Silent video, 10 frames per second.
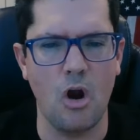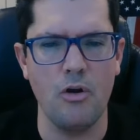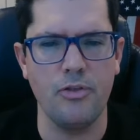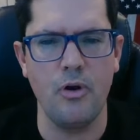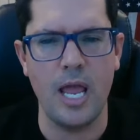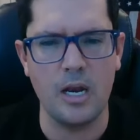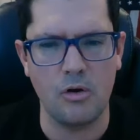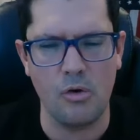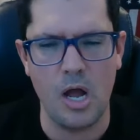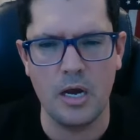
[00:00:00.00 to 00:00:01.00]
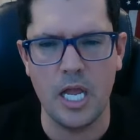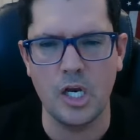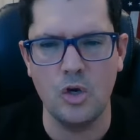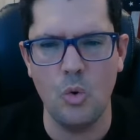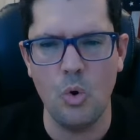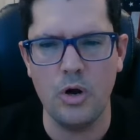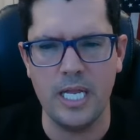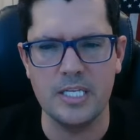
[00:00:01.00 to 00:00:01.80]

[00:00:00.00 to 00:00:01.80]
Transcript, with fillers: Arthur Engoron ignored